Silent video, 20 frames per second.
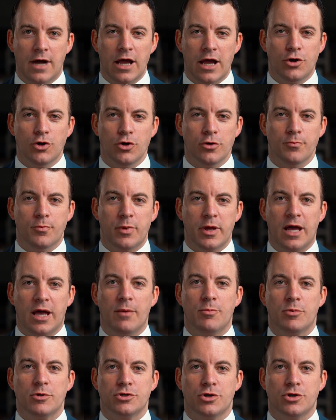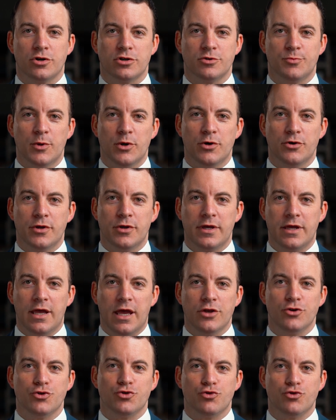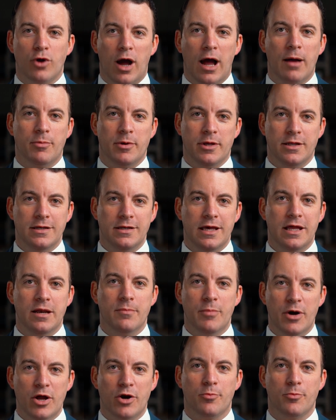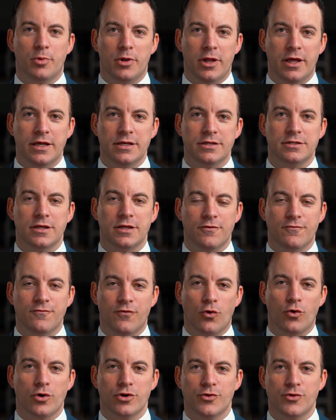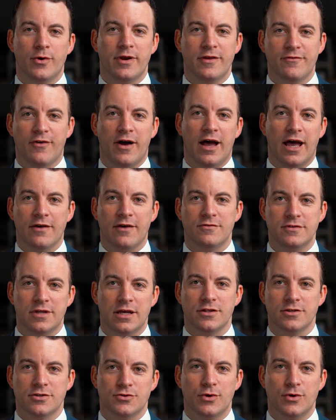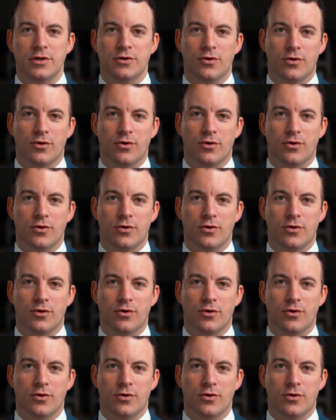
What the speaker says: I couldn't pick up a church building and drop it in a better place than 425 10th Street